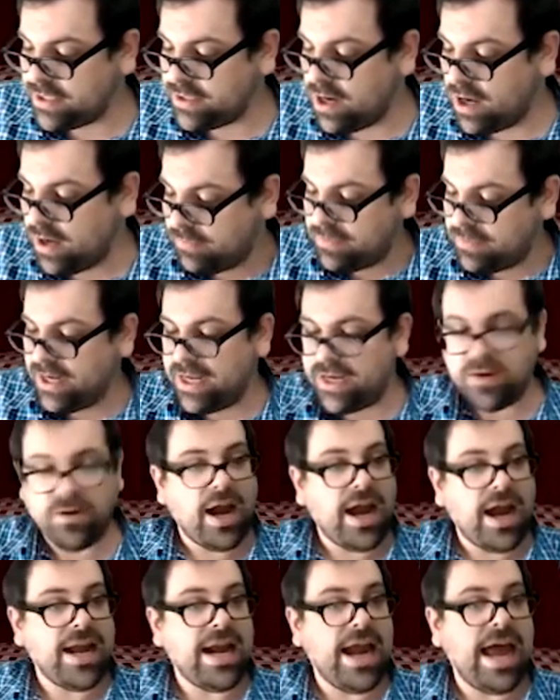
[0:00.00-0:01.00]
denominator
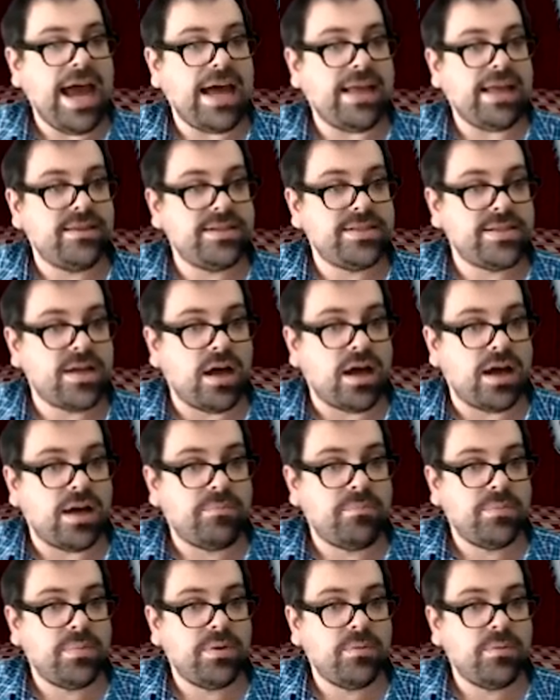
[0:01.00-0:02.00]
and add the
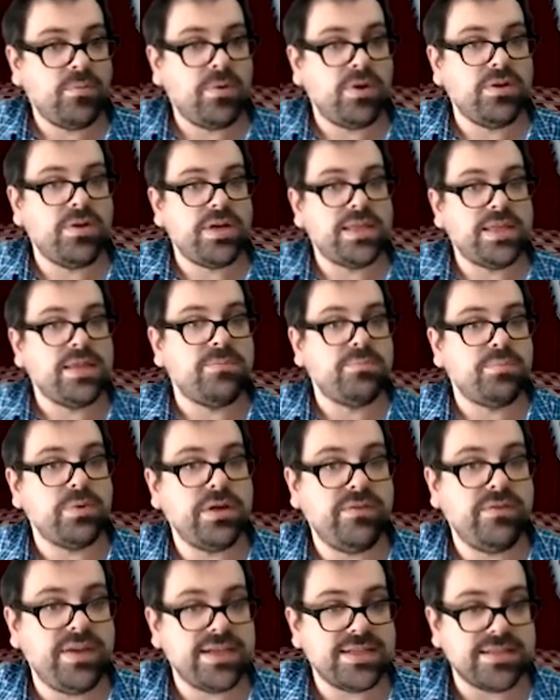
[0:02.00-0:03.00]
top. Well, look at the
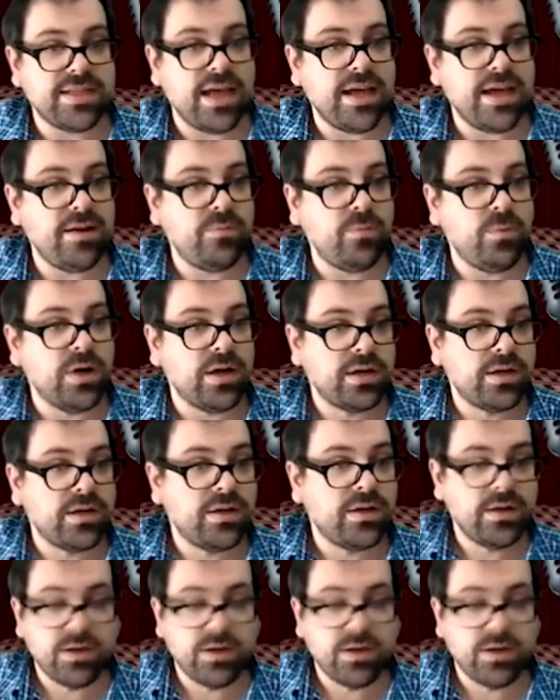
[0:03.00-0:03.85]
previous line of work.